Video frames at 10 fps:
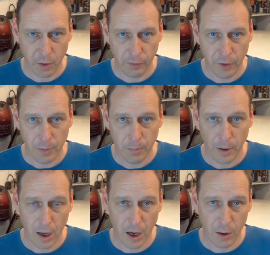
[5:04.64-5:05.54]
of
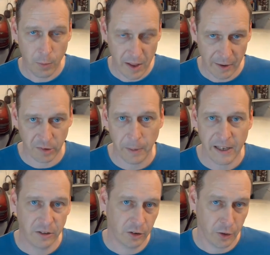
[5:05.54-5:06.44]
them, without
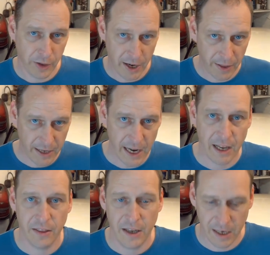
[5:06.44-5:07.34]
spacers on there, they
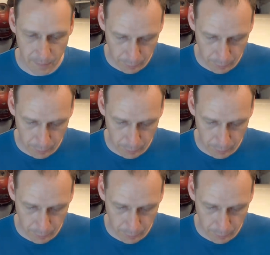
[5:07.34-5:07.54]
hit the